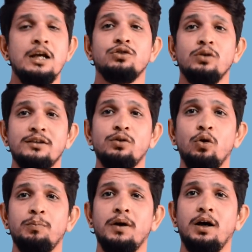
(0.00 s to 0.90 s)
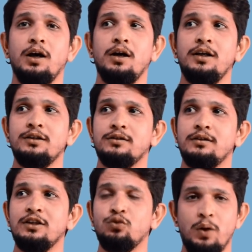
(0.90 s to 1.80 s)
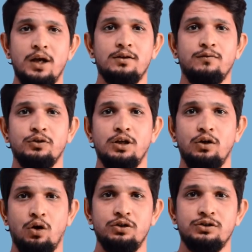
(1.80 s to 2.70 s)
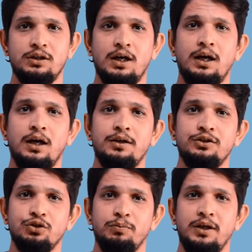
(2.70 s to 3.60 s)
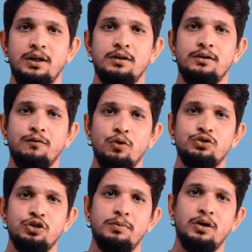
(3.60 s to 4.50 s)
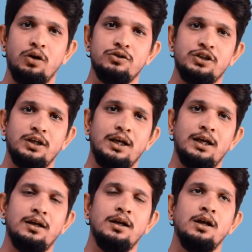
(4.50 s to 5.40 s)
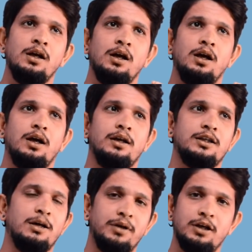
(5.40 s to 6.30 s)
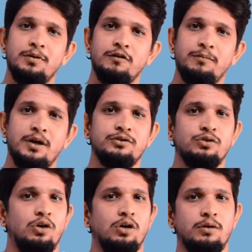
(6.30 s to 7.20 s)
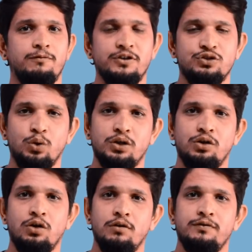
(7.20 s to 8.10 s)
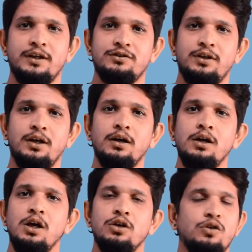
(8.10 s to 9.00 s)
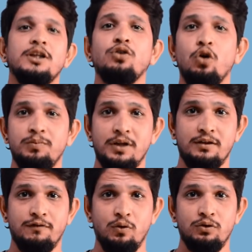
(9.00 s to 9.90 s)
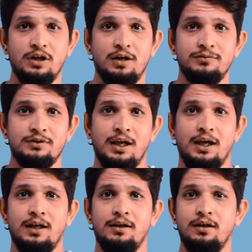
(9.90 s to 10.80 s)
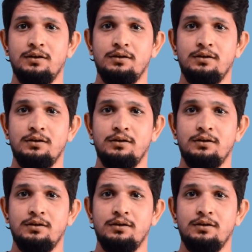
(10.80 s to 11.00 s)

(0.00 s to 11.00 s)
so let's hope. Uh, let's let's wait for the launch. Uh, it should be the phone should be launching in and coming couple of months or first quarter of next year. So let's hope that the phone comes and